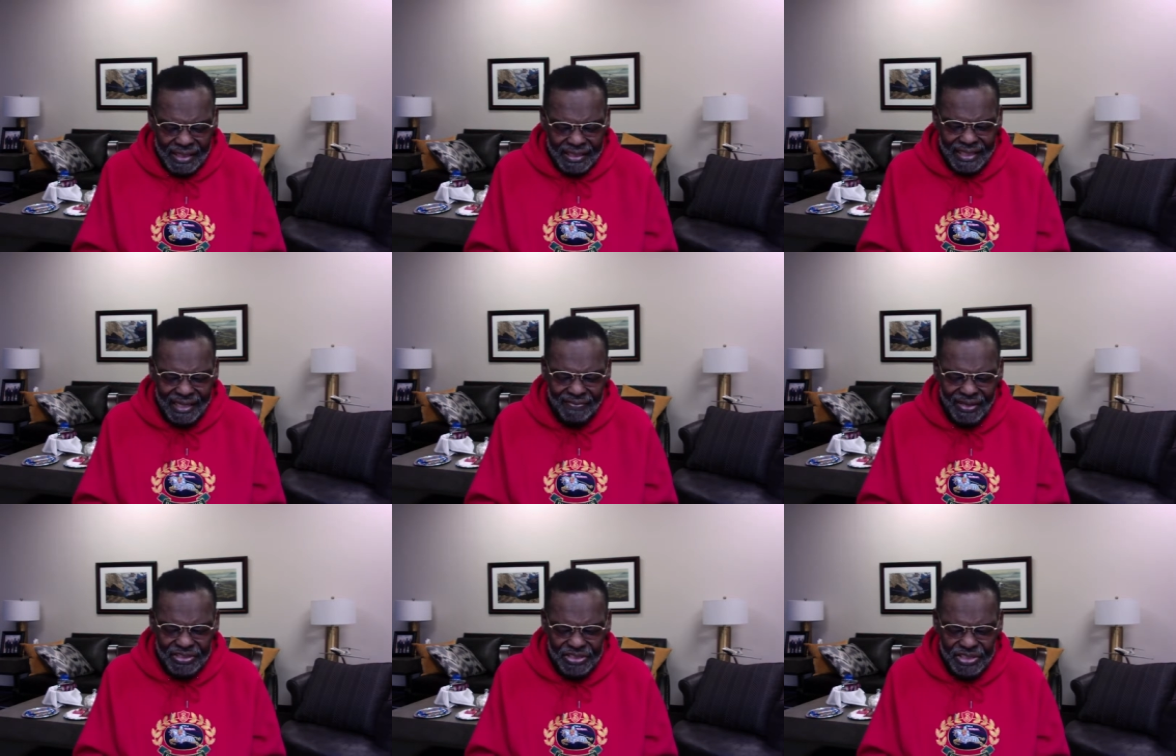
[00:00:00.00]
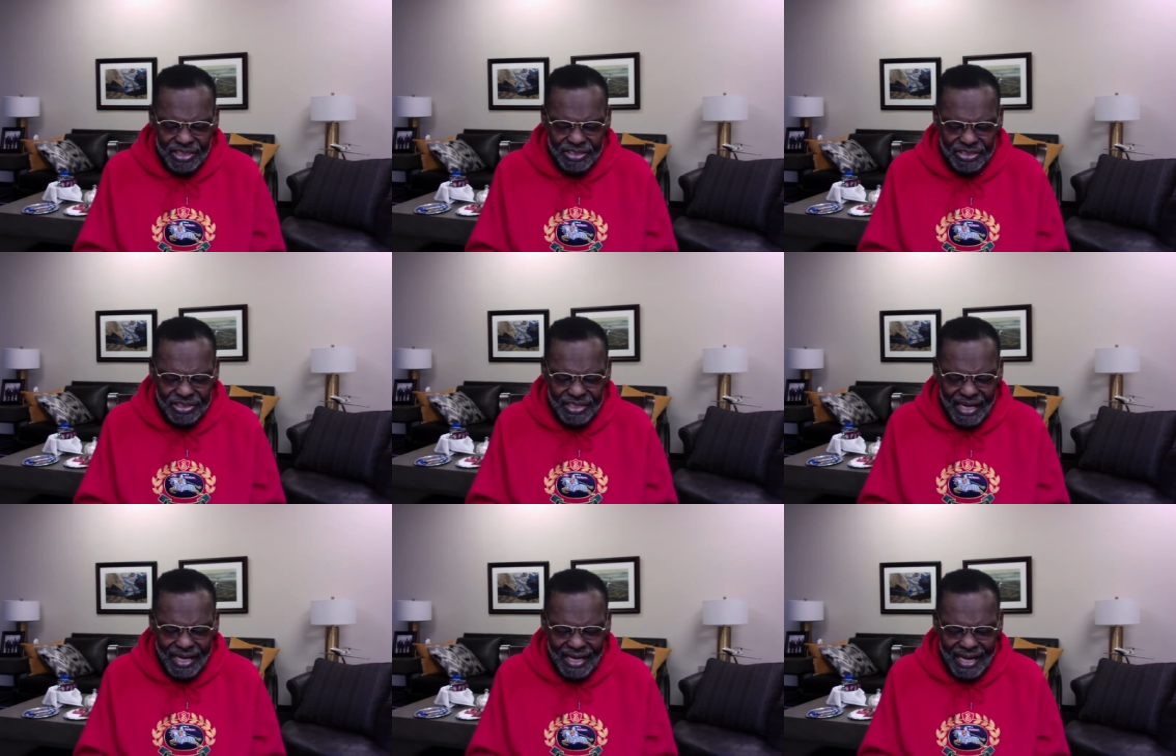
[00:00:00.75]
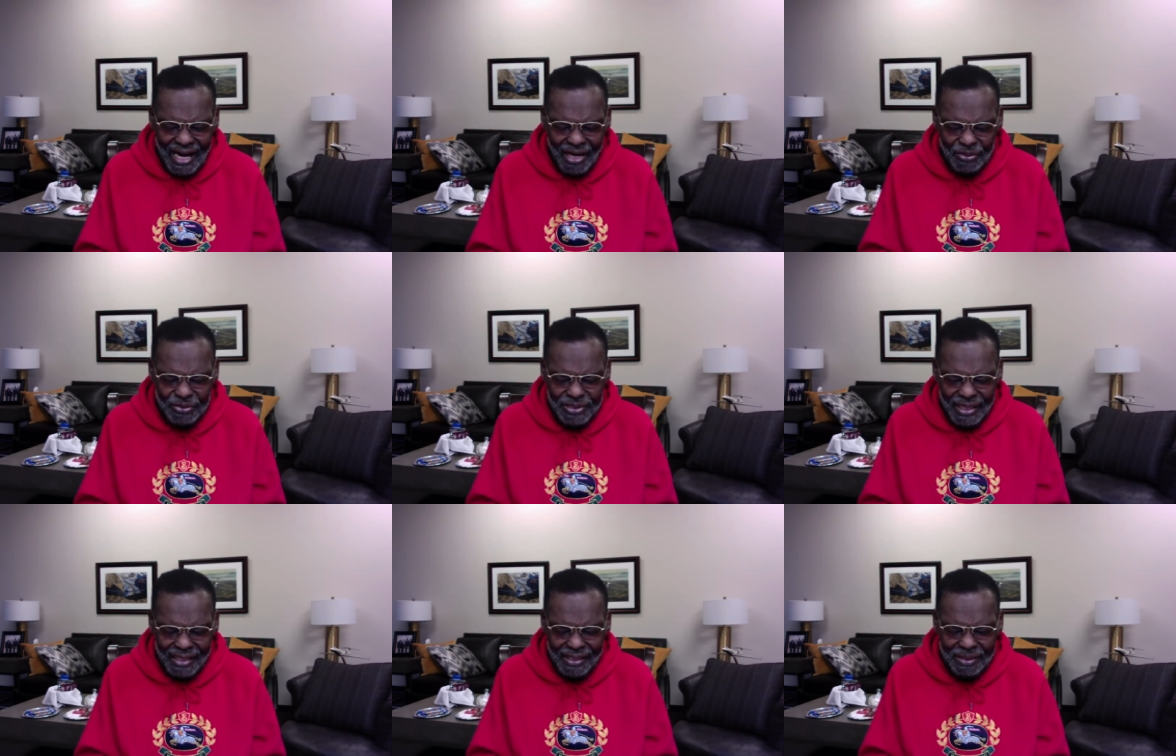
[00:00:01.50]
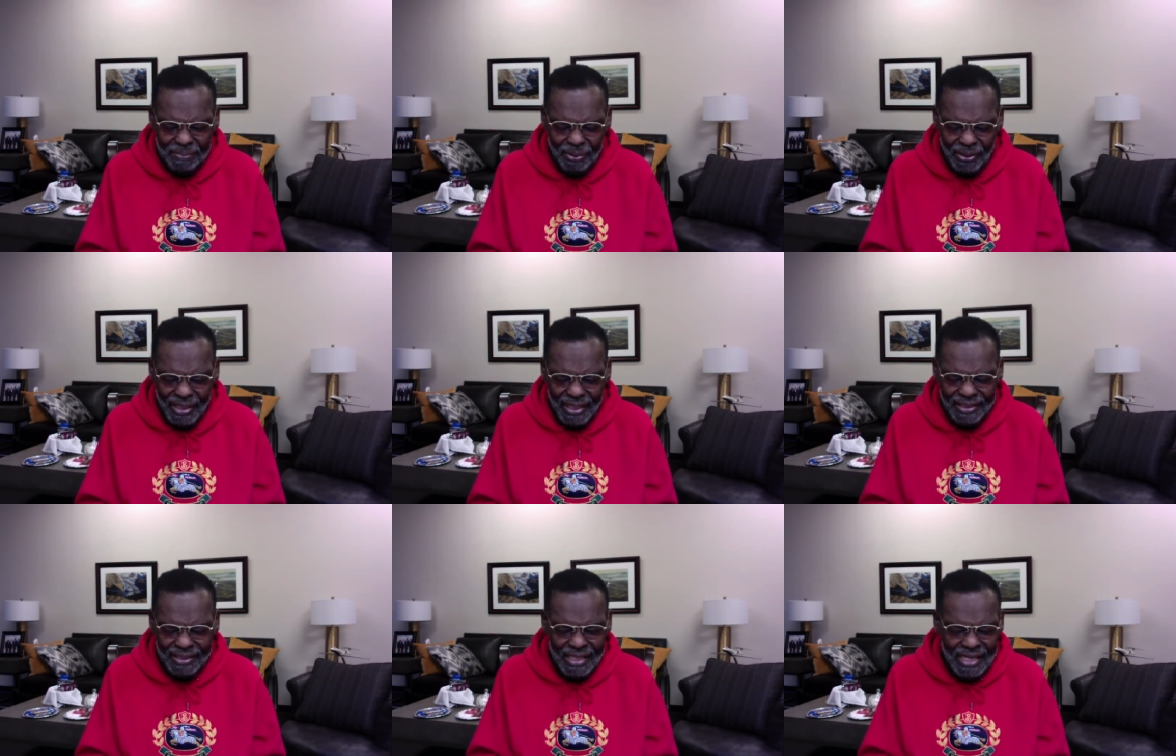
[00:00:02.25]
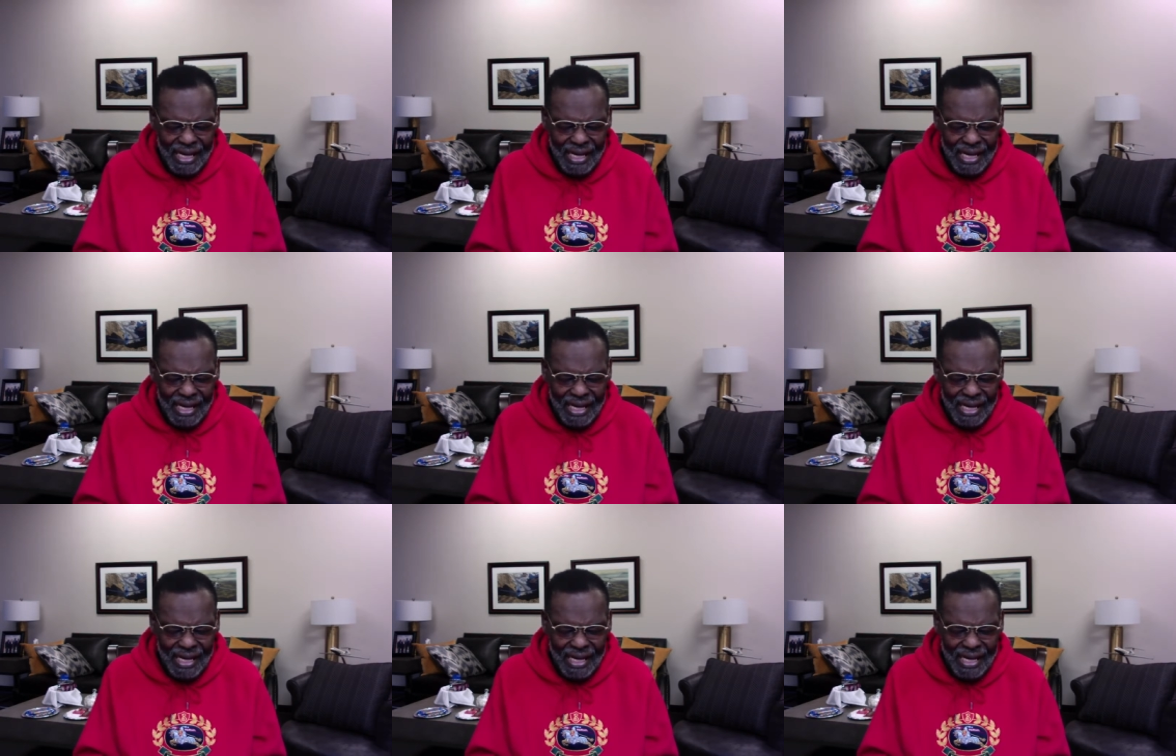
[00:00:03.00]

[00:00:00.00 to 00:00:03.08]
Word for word: Give us this day our daily bread,